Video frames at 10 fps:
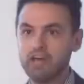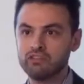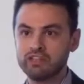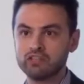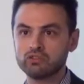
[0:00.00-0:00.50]

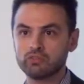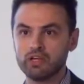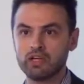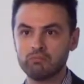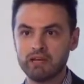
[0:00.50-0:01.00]
having those
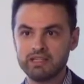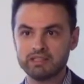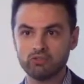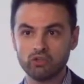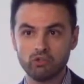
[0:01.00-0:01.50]

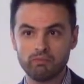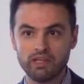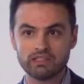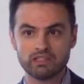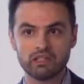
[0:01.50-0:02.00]

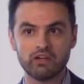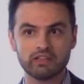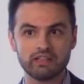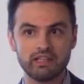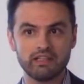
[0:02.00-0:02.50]
nucleobases in
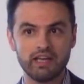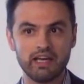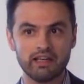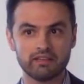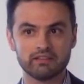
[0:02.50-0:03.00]
our
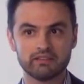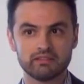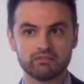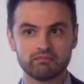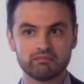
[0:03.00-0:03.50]
DNA.
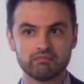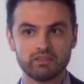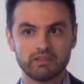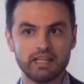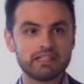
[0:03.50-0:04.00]

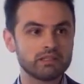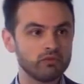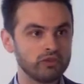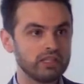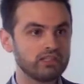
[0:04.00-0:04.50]
That's
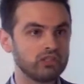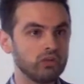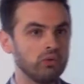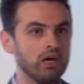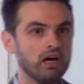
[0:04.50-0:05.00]
something that's
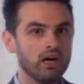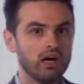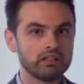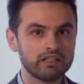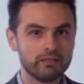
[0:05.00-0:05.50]
still
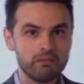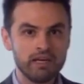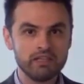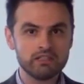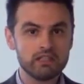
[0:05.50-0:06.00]
under
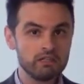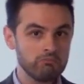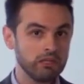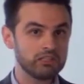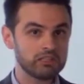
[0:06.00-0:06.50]
debate,
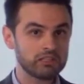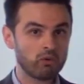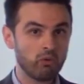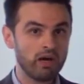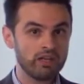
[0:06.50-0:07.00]
but it's a
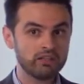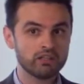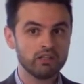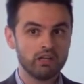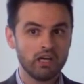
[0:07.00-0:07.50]

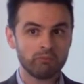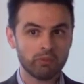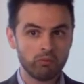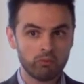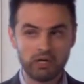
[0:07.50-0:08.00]
quite
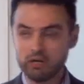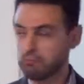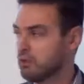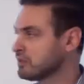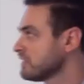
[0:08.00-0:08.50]
probable
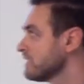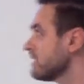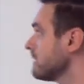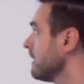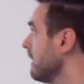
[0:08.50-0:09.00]

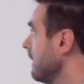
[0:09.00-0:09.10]
hypothesis.